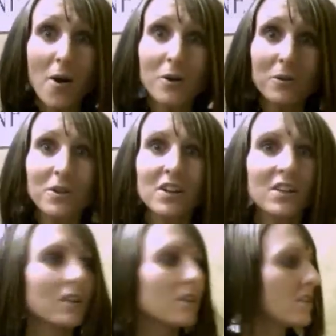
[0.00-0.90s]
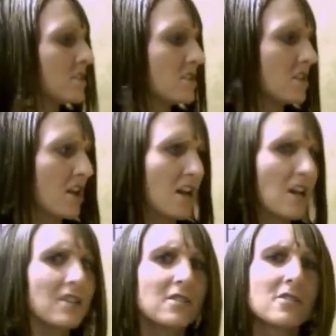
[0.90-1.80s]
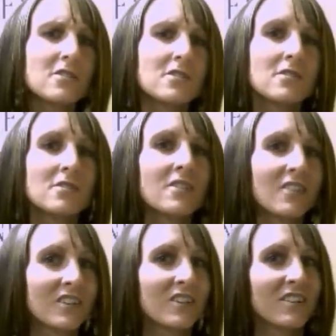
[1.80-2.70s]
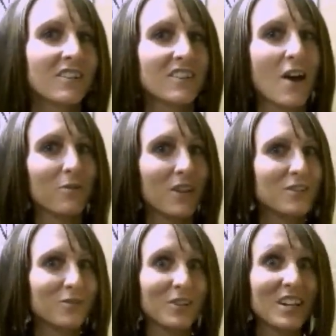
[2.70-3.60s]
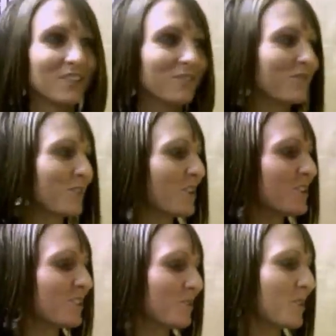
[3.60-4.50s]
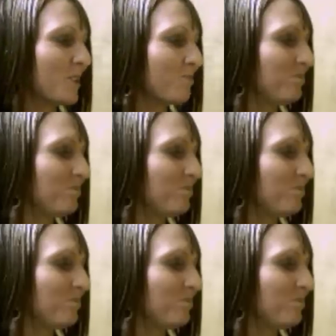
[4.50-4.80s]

Yo! Yes? Now let's read. Fun story.